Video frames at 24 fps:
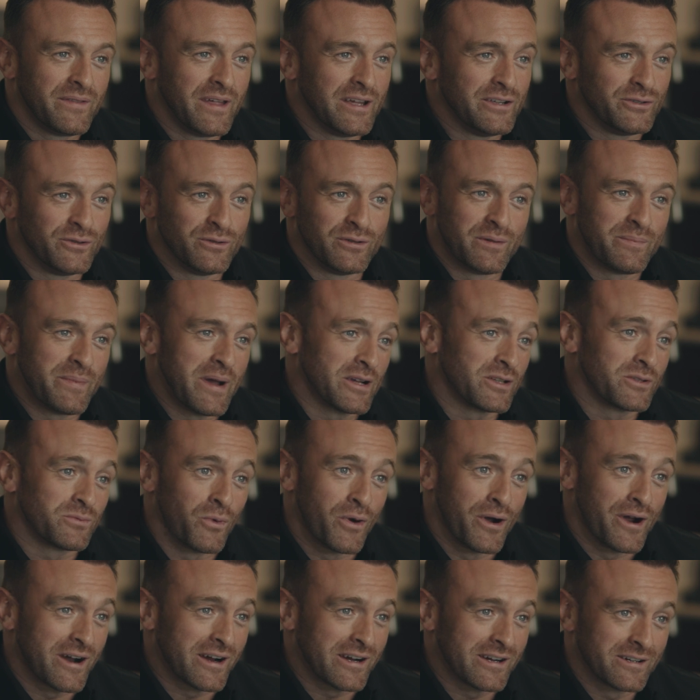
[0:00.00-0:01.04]
they do the best
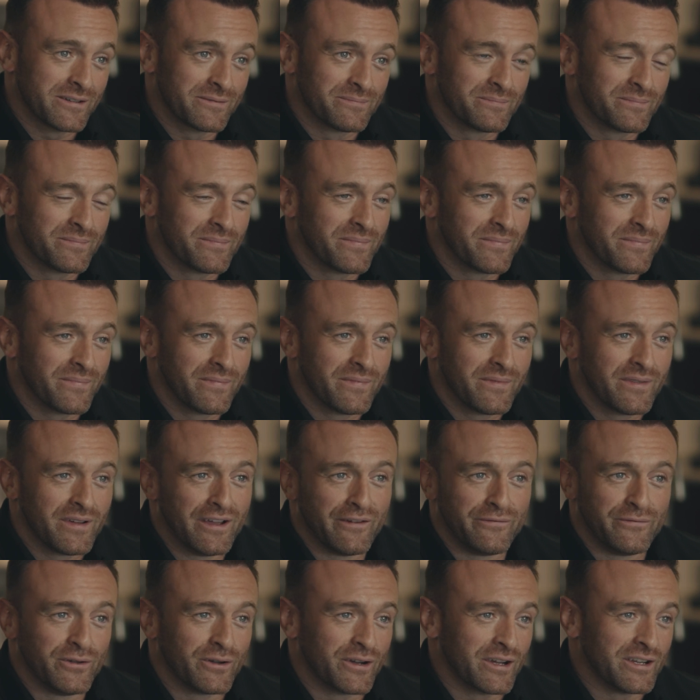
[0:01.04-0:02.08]
work.
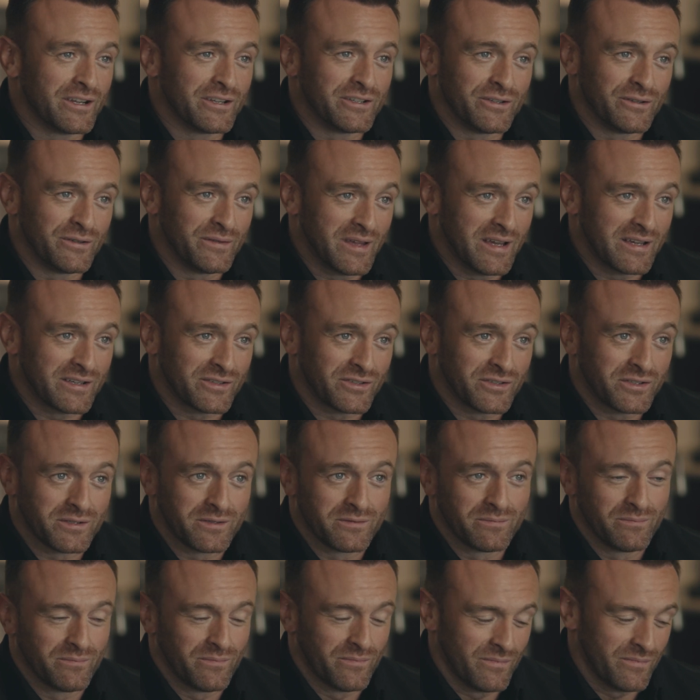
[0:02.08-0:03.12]
If you're gonna do
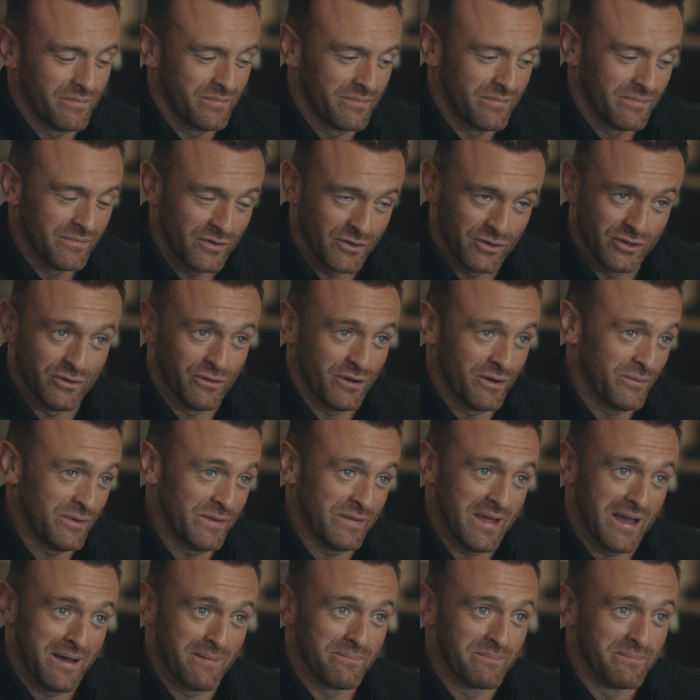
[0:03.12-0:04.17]
this, do it
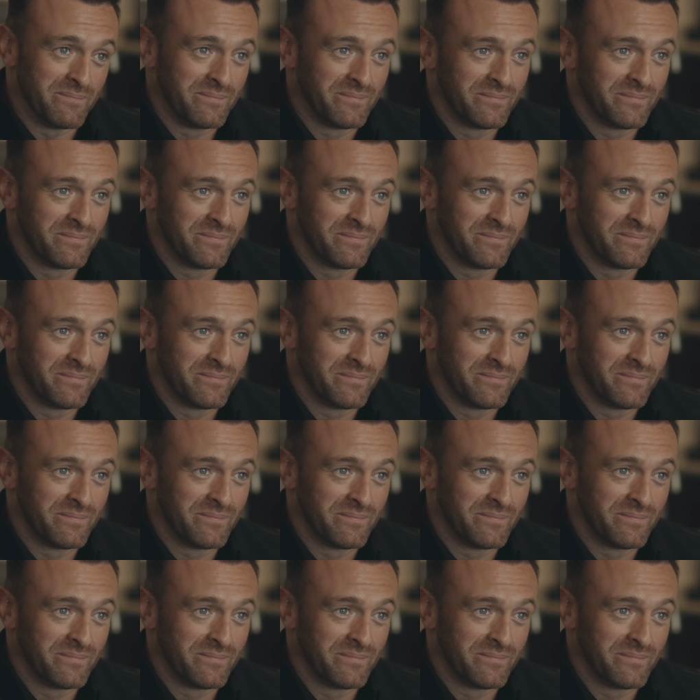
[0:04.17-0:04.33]
with them.